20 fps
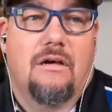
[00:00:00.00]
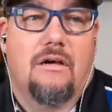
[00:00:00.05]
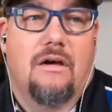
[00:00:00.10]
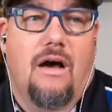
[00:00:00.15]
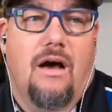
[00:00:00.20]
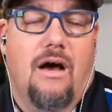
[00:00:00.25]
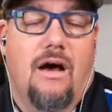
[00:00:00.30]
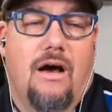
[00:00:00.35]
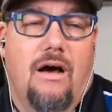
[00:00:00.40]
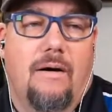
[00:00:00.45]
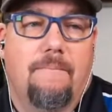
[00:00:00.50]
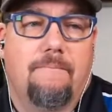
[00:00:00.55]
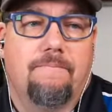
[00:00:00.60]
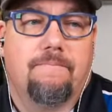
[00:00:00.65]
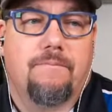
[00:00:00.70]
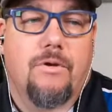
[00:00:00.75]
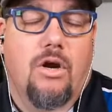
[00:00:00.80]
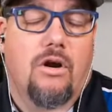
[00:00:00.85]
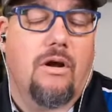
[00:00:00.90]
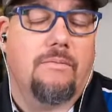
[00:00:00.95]

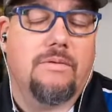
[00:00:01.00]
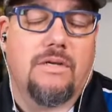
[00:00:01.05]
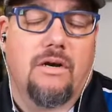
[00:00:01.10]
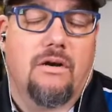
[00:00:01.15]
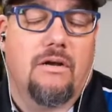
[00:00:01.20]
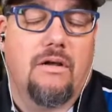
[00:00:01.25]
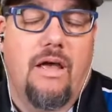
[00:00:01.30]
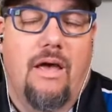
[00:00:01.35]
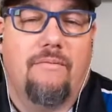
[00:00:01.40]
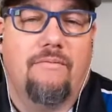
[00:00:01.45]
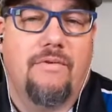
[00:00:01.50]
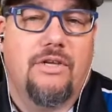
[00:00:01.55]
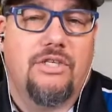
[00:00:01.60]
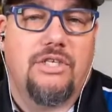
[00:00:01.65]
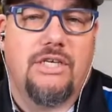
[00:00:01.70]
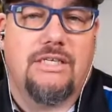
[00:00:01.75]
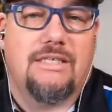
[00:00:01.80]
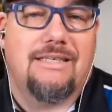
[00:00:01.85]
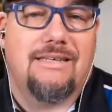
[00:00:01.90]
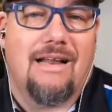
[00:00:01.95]

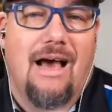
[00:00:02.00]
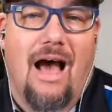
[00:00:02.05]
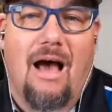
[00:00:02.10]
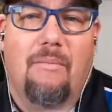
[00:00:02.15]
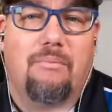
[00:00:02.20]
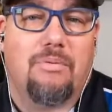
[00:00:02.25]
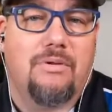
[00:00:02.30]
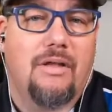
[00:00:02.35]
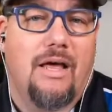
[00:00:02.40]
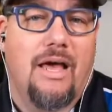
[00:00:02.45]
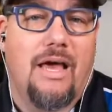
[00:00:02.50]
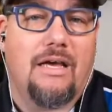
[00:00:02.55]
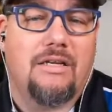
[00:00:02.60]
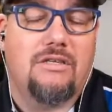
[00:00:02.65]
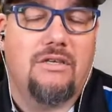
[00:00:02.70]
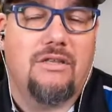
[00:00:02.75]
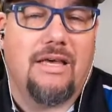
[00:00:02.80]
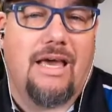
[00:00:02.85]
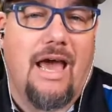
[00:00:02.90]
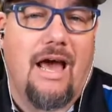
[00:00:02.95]
MVG's not playing
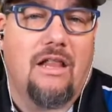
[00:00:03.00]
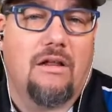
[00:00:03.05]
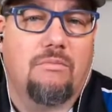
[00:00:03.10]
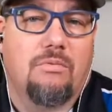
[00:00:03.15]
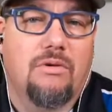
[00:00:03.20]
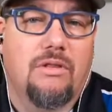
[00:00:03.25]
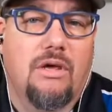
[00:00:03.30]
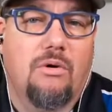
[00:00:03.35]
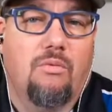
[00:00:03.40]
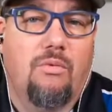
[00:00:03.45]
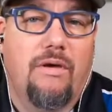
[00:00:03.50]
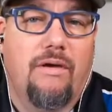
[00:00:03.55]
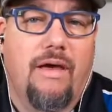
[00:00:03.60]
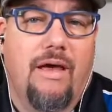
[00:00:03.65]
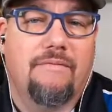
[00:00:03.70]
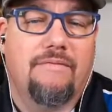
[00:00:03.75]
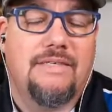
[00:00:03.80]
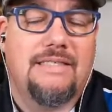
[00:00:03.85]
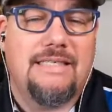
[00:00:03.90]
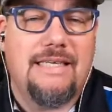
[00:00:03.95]
to the caliber that we
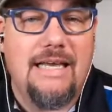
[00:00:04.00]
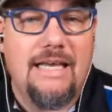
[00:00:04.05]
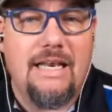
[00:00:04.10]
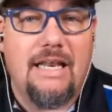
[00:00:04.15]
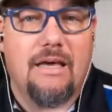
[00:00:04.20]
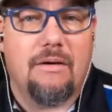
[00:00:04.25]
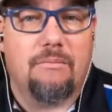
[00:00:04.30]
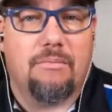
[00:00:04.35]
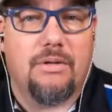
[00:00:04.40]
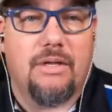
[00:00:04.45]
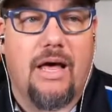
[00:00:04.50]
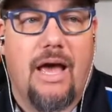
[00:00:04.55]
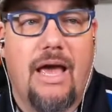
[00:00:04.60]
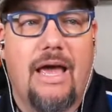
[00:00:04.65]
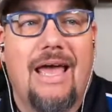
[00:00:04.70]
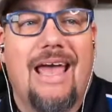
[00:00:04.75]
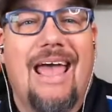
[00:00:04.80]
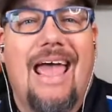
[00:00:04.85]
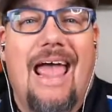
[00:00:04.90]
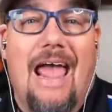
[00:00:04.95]
have seen him
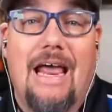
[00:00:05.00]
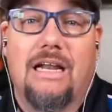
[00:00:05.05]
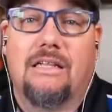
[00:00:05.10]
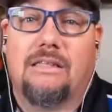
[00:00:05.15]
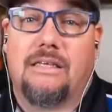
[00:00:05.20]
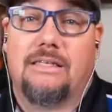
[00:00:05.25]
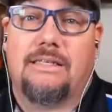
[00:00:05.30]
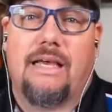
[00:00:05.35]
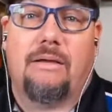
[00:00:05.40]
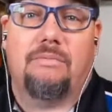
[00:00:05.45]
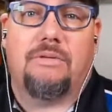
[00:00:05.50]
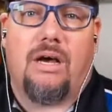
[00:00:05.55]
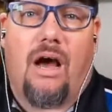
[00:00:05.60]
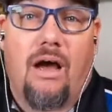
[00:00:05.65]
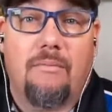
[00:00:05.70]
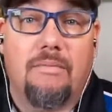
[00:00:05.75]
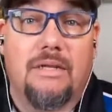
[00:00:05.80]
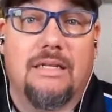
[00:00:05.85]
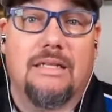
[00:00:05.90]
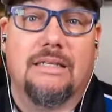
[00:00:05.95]
play. And at the same
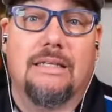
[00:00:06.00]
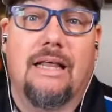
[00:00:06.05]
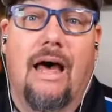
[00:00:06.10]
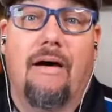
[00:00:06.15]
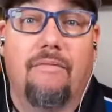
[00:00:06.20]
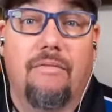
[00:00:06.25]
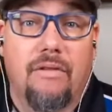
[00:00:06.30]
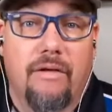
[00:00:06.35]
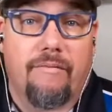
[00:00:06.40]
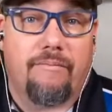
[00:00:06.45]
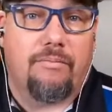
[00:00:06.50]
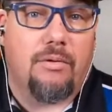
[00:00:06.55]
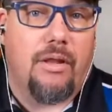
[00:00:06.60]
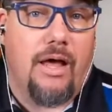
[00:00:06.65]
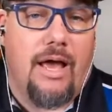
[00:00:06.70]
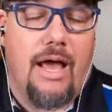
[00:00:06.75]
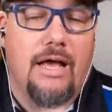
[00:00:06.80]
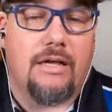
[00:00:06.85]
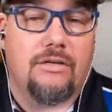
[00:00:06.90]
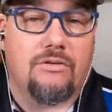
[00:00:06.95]
time, the level of
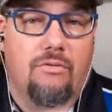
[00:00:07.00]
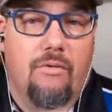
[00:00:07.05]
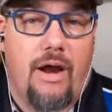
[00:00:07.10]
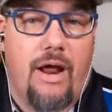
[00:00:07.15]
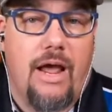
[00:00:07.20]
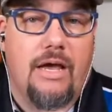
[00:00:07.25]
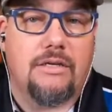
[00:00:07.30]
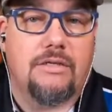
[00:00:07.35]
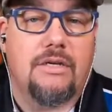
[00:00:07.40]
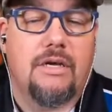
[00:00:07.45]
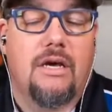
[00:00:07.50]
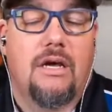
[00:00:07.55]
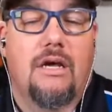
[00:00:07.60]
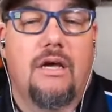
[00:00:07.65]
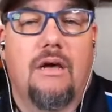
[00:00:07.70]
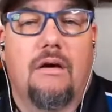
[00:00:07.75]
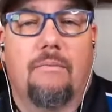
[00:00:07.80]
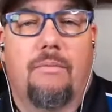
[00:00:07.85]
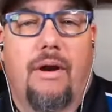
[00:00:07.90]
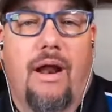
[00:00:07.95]
play has raised.
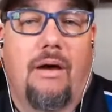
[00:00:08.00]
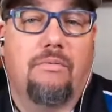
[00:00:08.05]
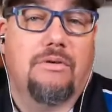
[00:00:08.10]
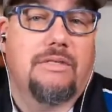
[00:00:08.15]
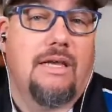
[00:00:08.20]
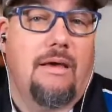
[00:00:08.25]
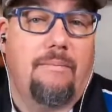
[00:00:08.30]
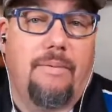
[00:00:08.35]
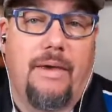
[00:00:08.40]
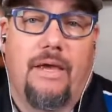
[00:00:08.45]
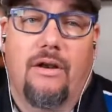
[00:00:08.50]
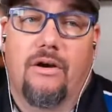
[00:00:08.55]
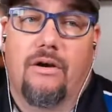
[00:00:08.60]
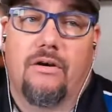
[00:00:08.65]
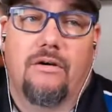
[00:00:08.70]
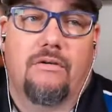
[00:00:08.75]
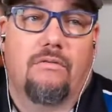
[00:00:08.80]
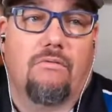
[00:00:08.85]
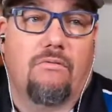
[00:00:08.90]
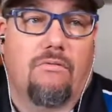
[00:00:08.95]
But I will say
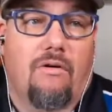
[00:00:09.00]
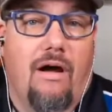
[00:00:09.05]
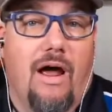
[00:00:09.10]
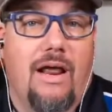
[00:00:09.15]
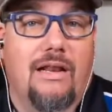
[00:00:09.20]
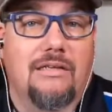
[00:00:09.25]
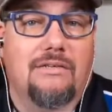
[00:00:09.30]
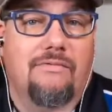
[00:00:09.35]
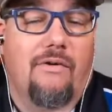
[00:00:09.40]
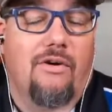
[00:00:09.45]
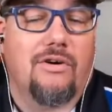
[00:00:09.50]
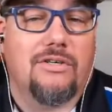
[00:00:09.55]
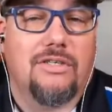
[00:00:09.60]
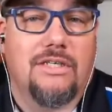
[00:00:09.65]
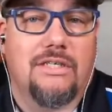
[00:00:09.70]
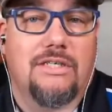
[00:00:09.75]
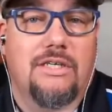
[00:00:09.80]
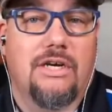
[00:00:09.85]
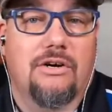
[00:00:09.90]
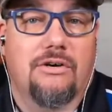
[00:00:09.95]
Peter Wright, as far as
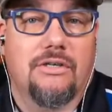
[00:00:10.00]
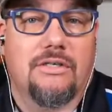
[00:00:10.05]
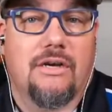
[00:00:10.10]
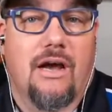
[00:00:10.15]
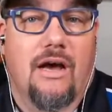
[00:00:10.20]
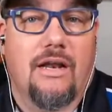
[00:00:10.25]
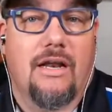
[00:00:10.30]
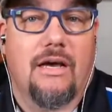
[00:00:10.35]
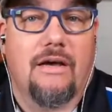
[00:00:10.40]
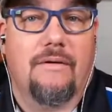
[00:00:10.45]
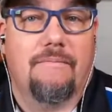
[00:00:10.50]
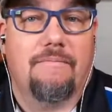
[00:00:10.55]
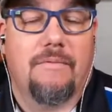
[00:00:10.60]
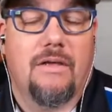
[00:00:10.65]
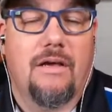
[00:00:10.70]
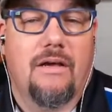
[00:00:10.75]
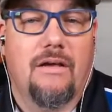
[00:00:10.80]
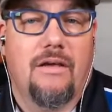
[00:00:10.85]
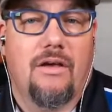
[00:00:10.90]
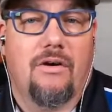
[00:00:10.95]
this year, has kind of,
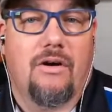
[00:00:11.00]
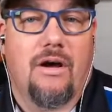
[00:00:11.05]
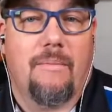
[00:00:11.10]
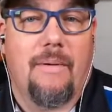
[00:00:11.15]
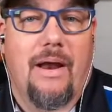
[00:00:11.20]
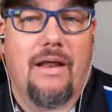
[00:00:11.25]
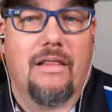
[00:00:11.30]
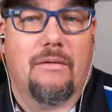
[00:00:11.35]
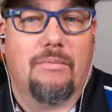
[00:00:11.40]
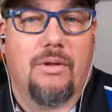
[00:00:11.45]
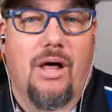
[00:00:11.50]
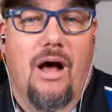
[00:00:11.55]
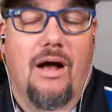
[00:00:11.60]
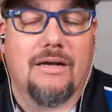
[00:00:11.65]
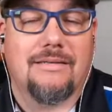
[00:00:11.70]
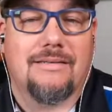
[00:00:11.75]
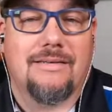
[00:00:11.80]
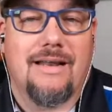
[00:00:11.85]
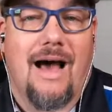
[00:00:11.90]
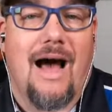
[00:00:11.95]
you know, come out of the
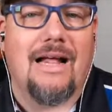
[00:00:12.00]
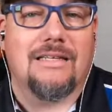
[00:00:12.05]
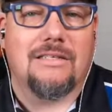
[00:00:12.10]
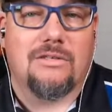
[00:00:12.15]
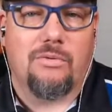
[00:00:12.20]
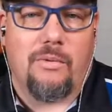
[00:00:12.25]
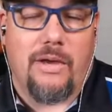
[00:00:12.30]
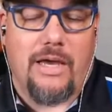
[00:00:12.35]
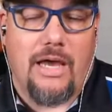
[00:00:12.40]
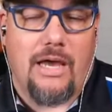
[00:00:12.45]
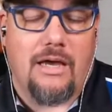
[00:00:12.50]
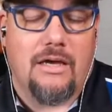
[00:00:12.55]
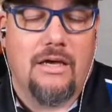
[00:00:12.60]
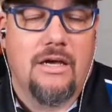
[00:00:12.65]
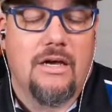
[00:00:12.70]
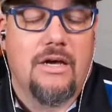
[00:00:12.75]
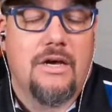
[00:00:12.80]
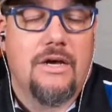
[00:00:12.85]
blocks, not swinging.